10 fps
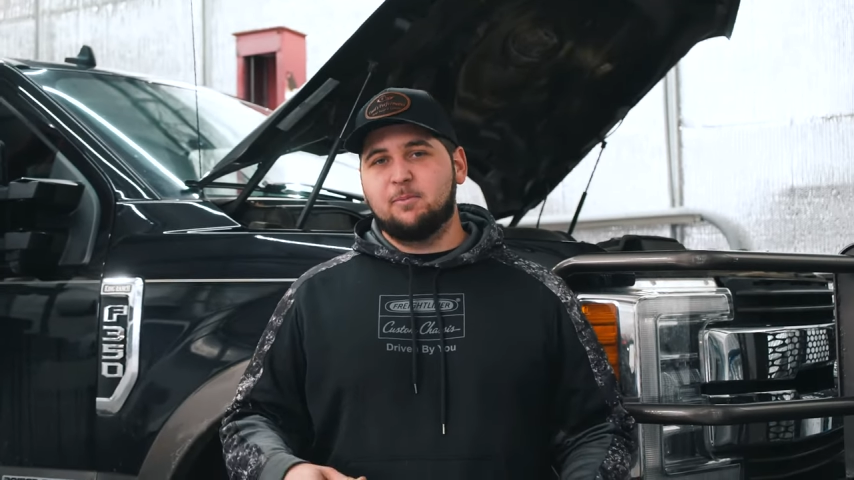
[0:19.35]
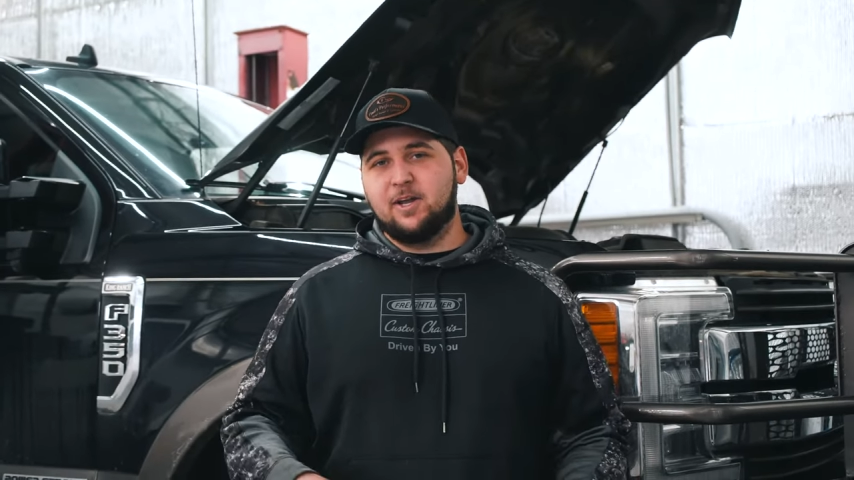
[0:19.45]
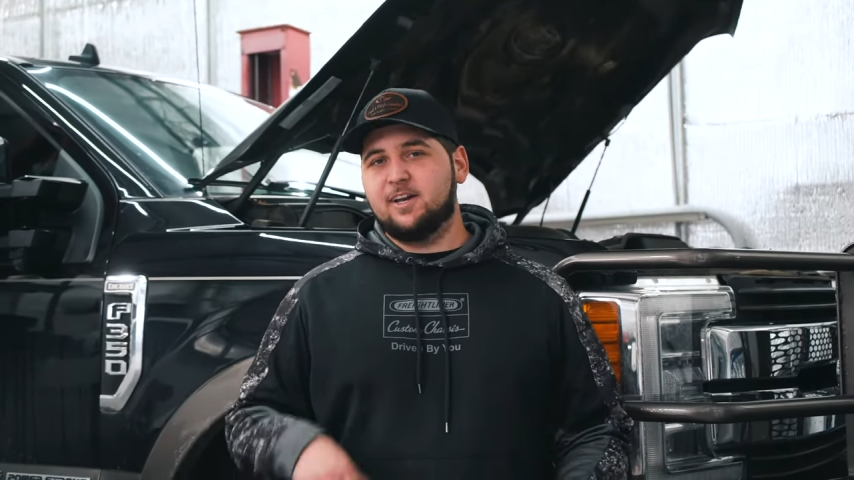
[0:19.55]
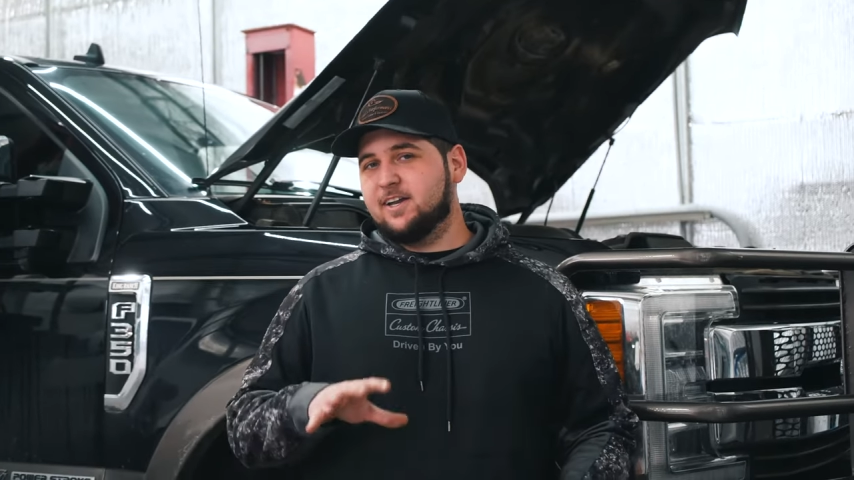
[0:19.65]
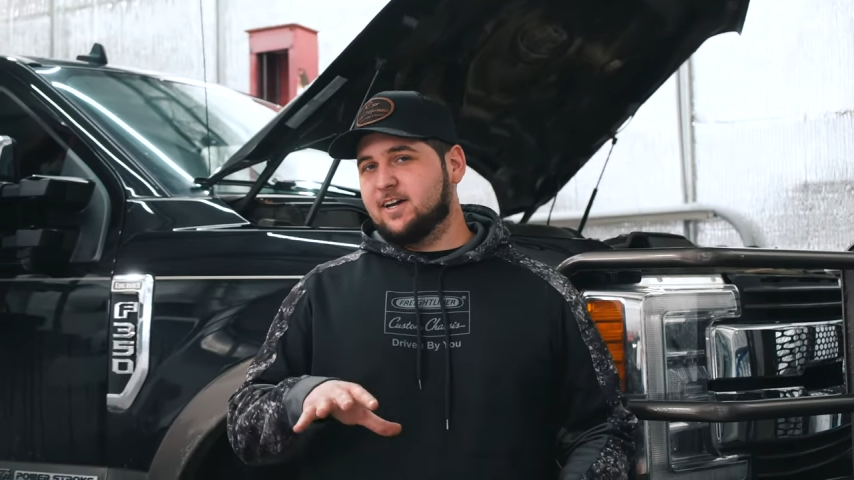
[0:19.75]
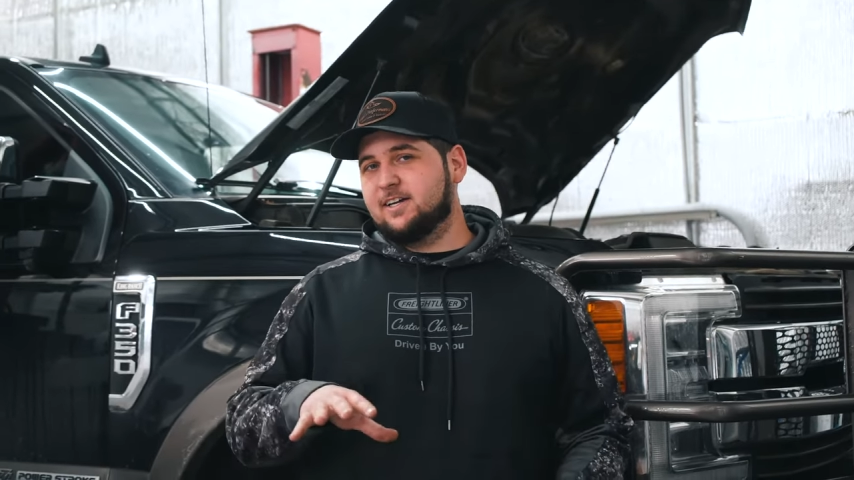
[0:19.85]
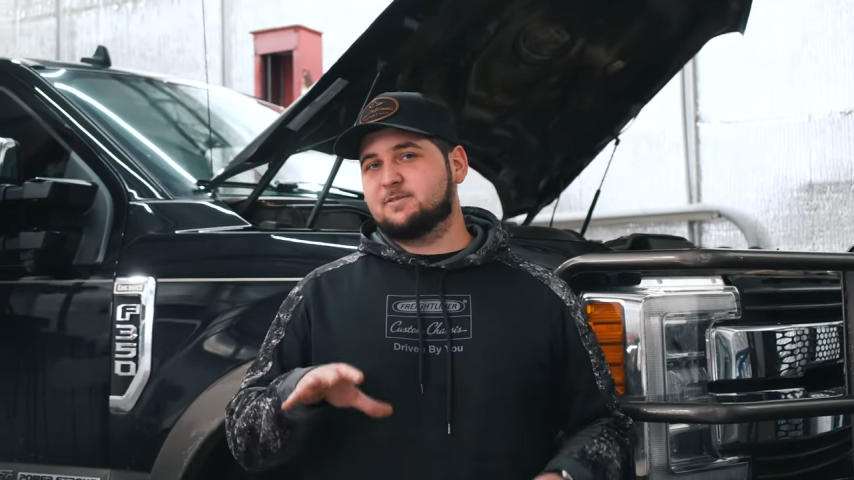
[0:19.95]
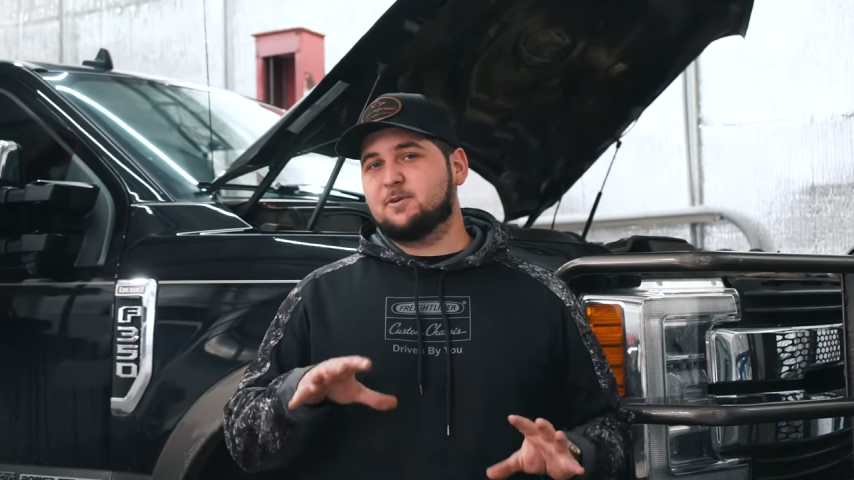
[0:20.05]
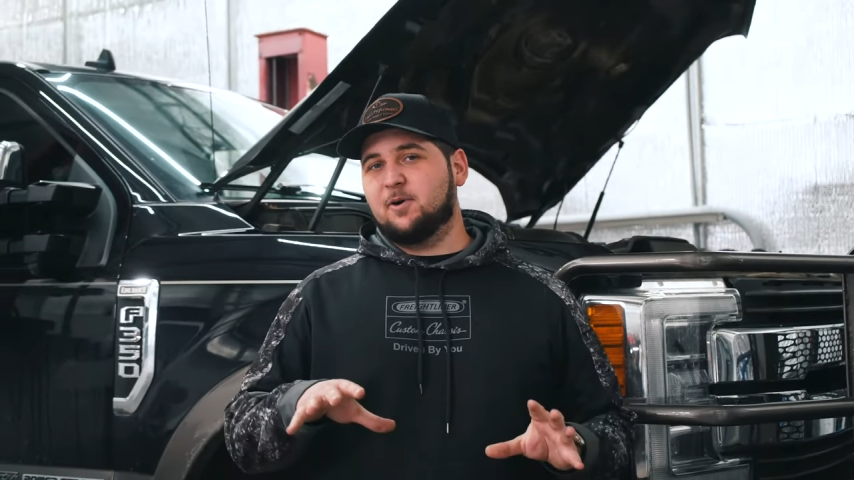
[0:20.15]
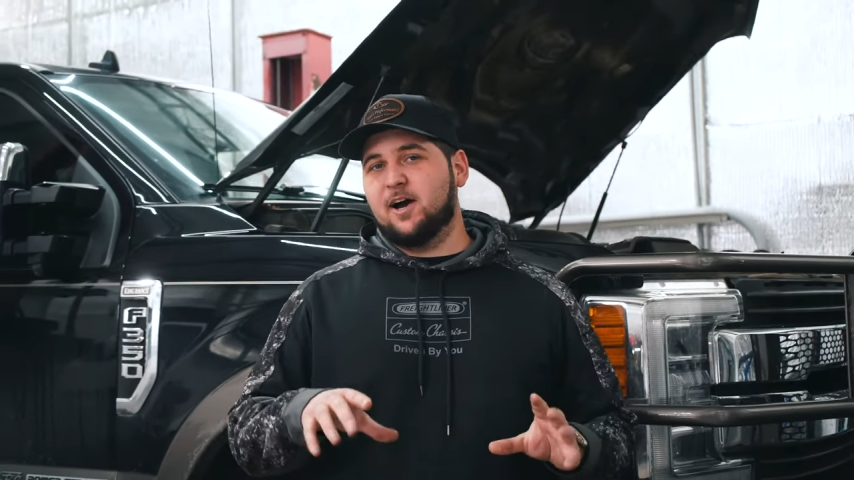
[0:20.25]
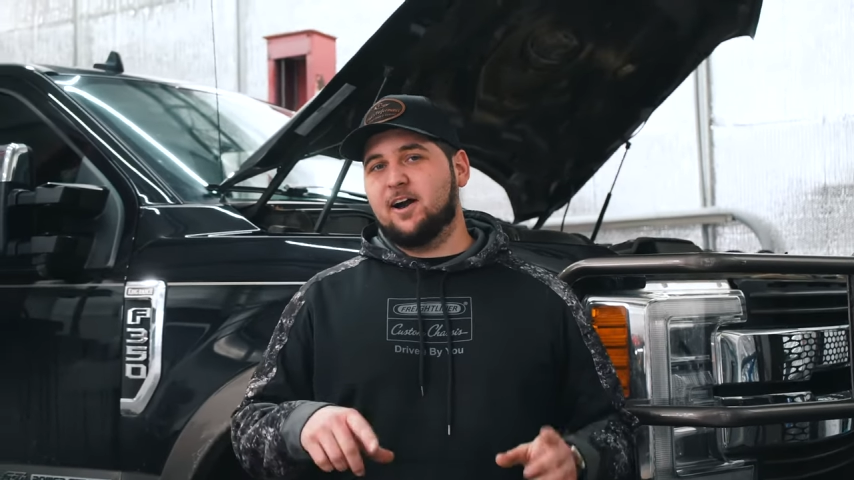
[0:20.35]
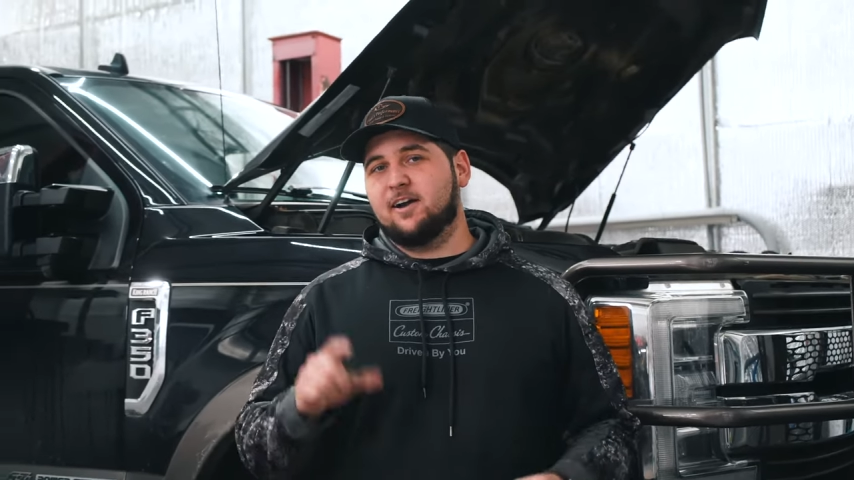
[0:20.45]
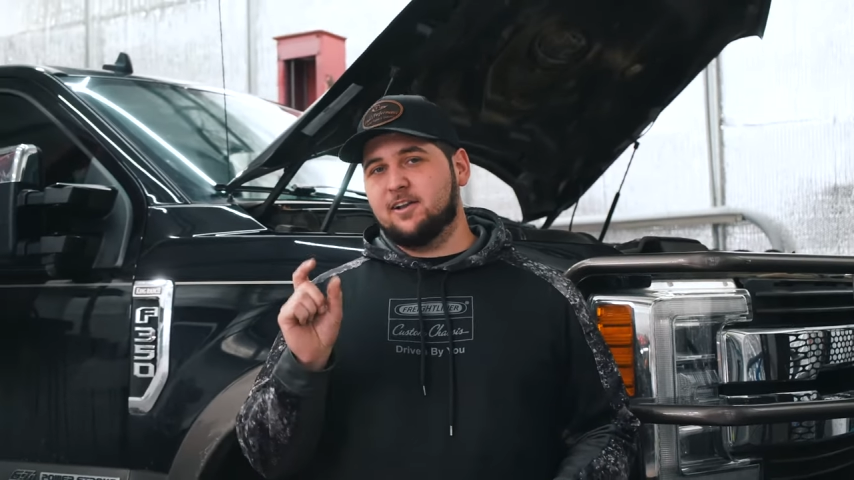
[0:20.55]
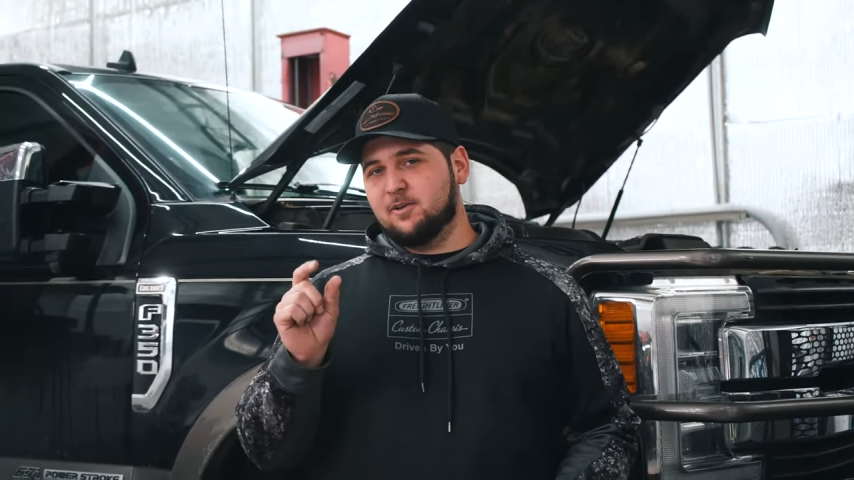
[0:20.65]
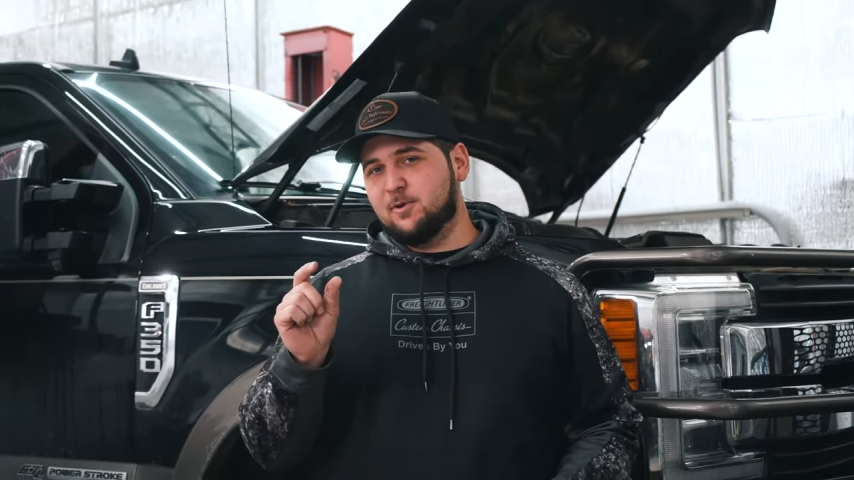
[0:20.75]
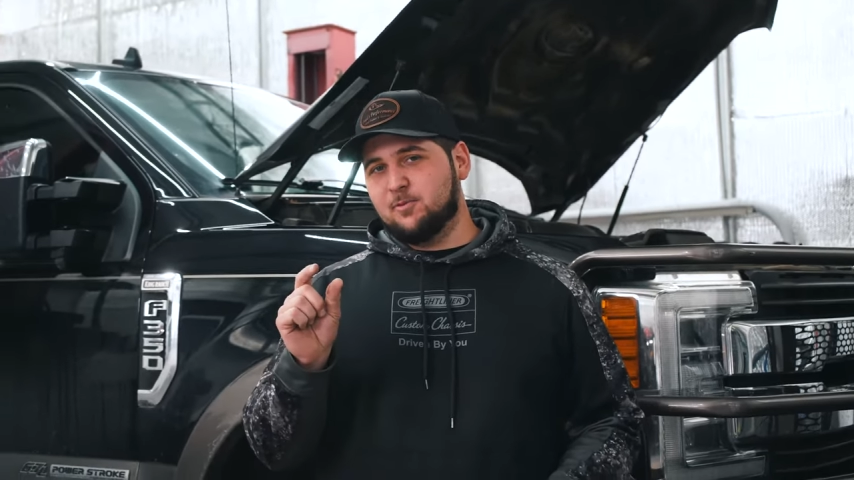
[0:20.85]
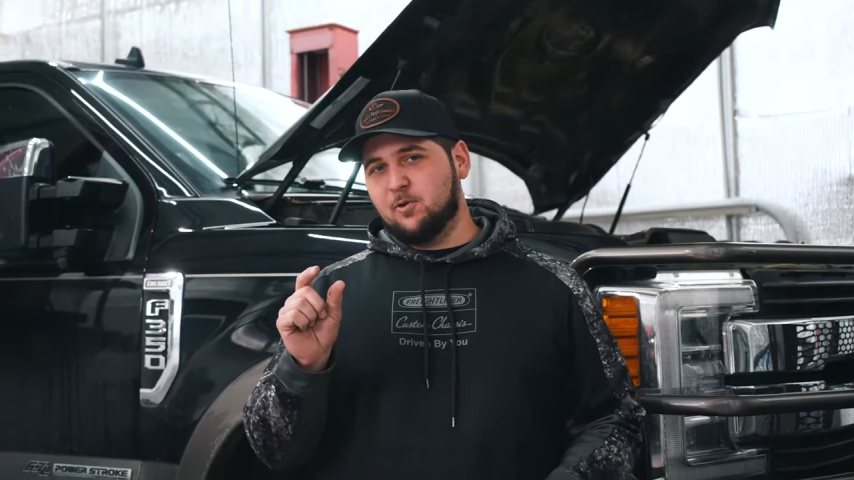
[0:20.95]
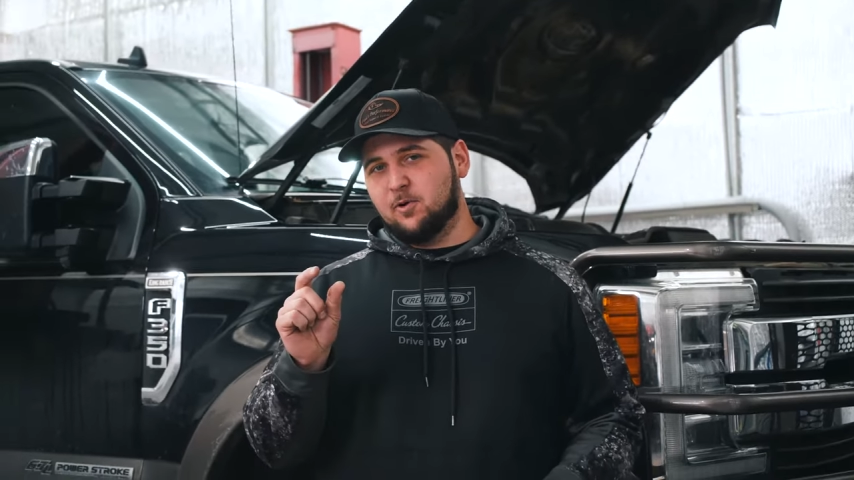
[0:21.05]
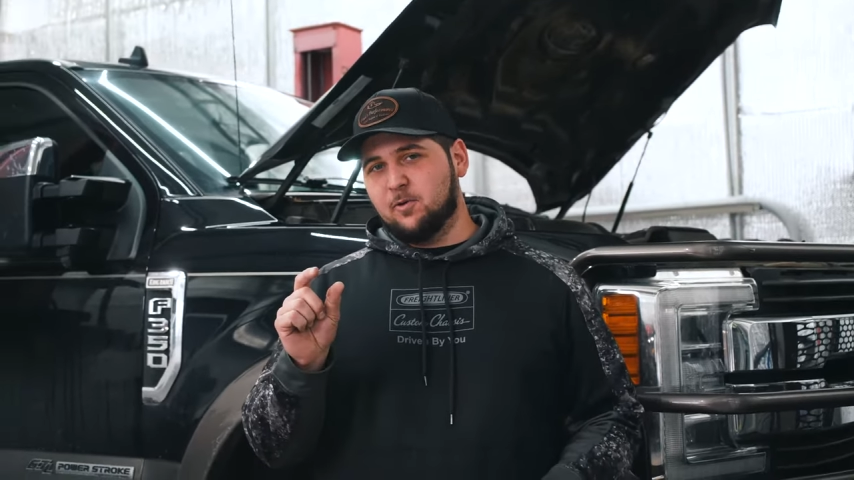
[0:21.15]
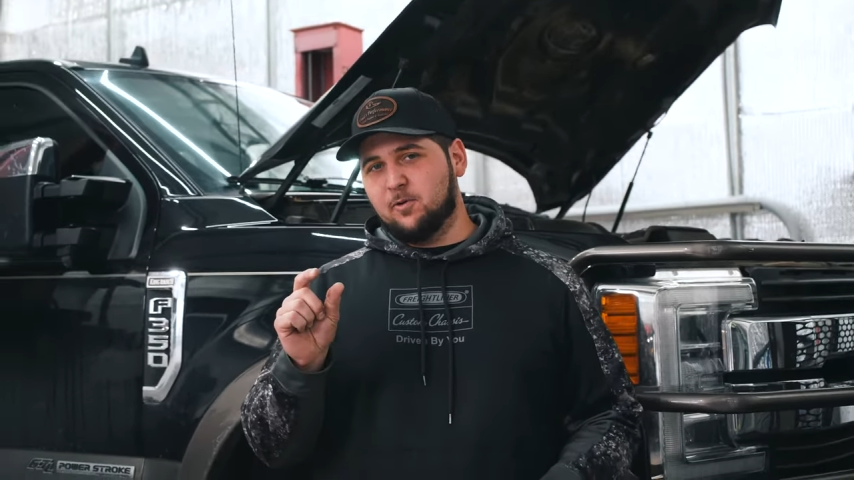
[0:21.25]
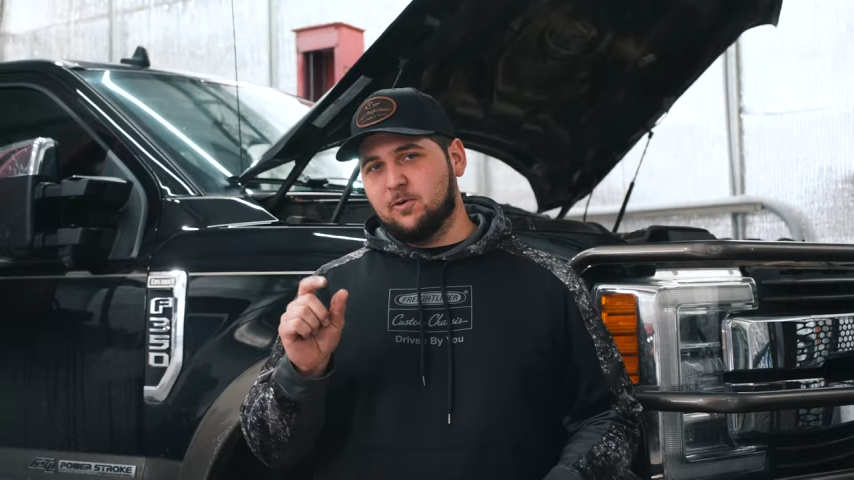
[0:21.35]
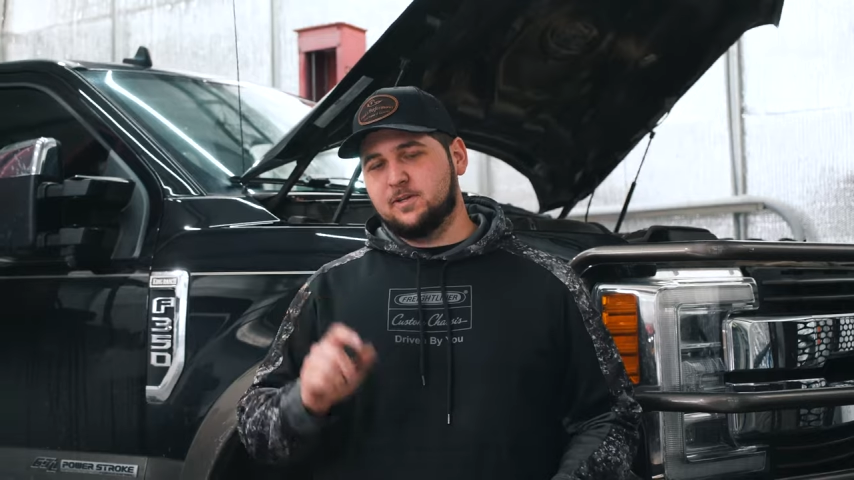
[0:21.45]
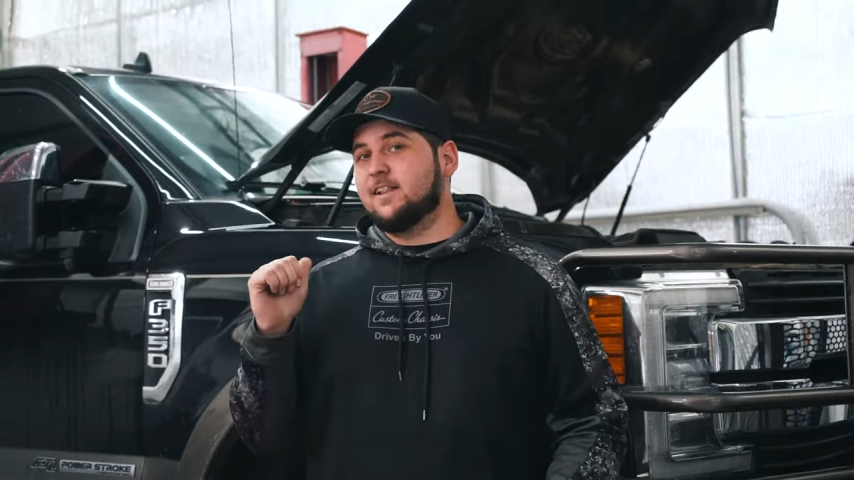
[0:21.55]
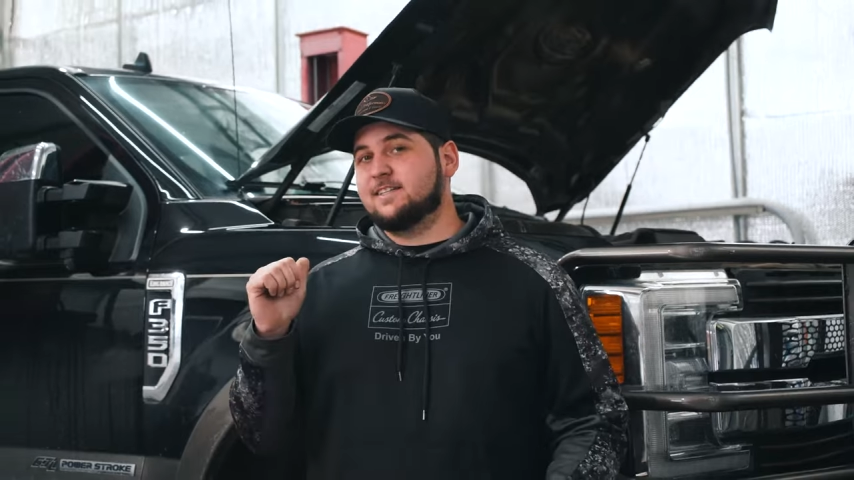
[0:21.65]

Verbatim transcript: but it does require a little bit more oil.